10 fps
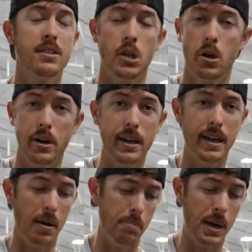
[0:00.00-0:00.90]

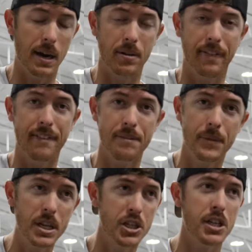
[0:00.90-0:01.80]
talking about
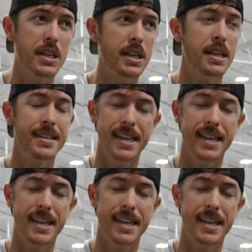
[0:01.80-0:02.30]
fishing